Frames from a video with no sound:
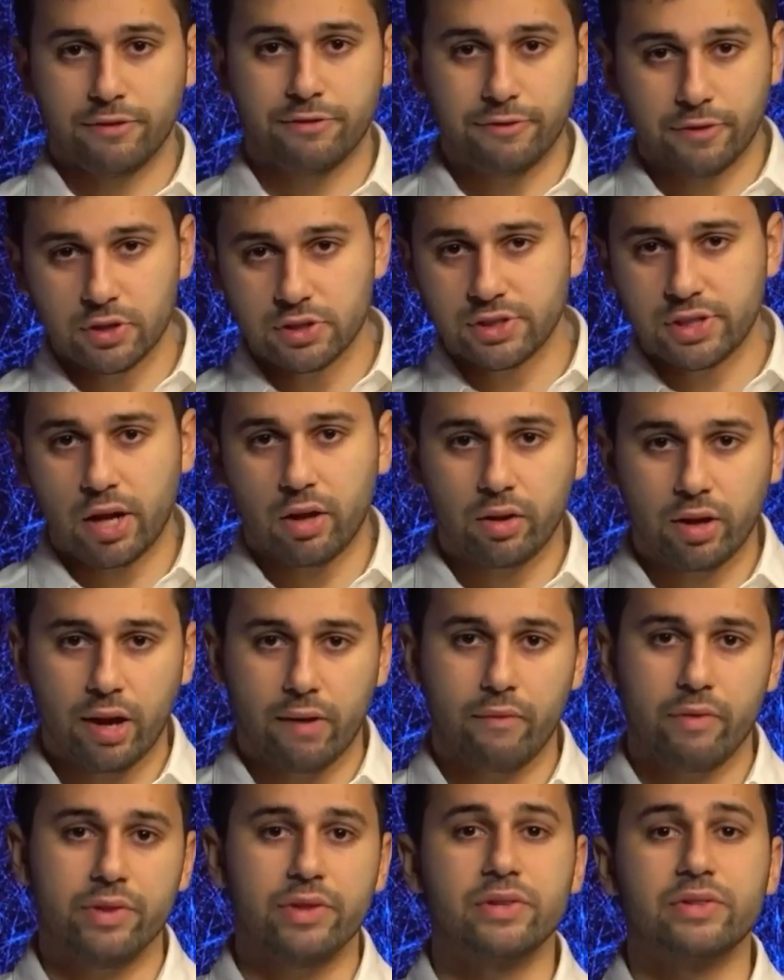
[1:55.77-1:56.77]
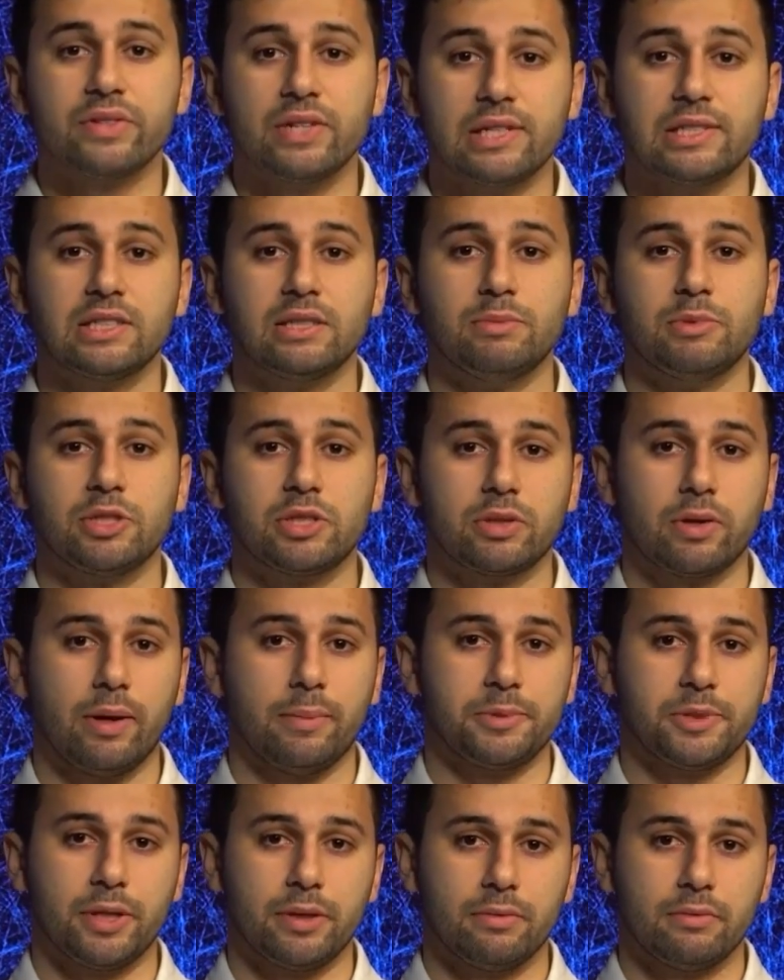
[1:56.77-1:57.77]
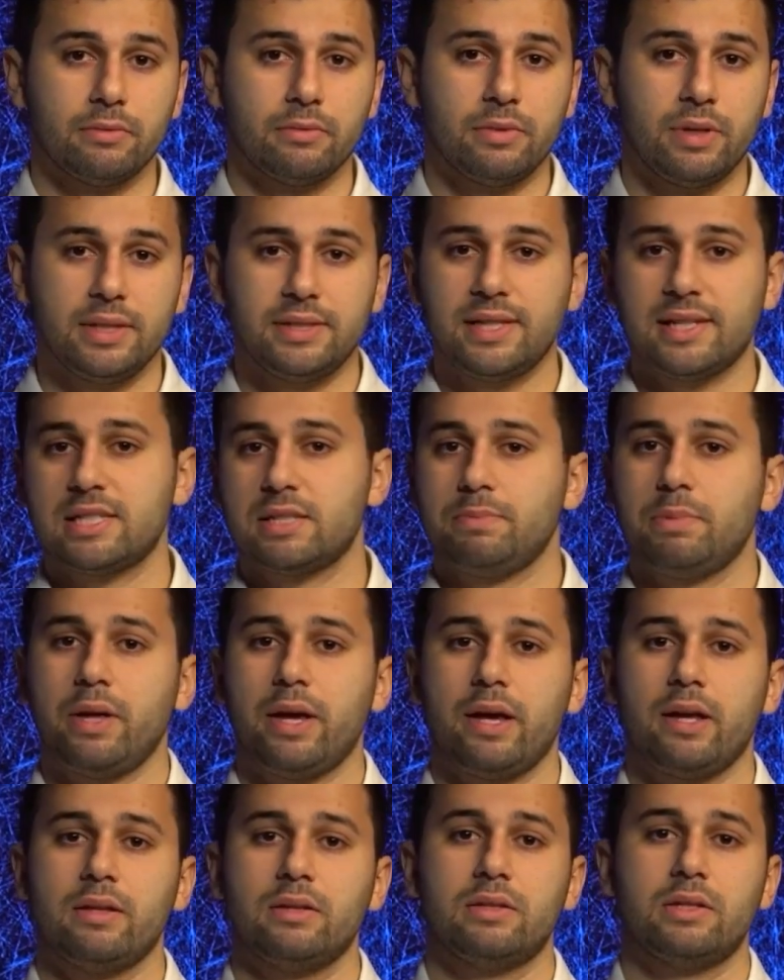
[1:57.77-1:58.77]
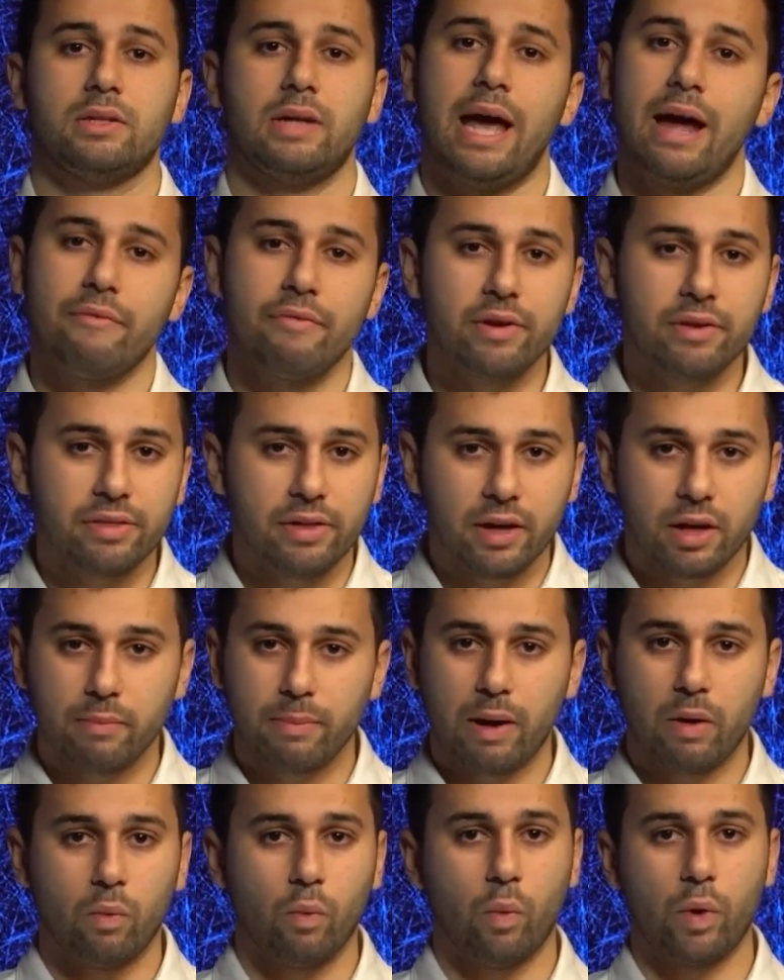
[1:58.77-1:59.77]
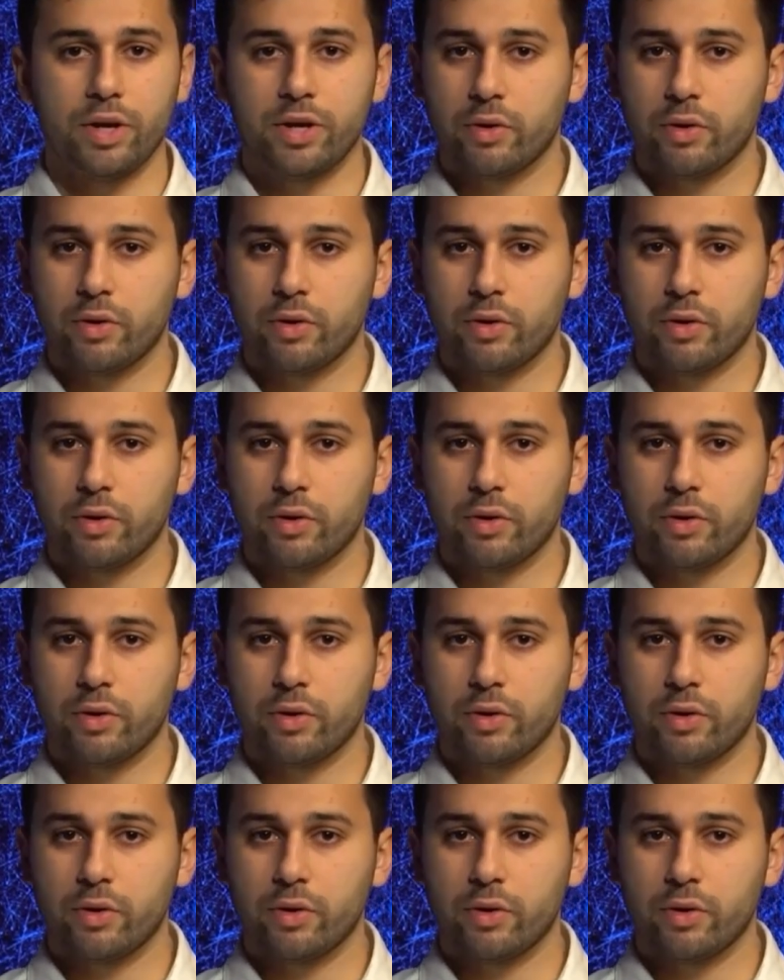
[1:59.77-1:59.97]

first, I'll cover the system description. This explains everything about what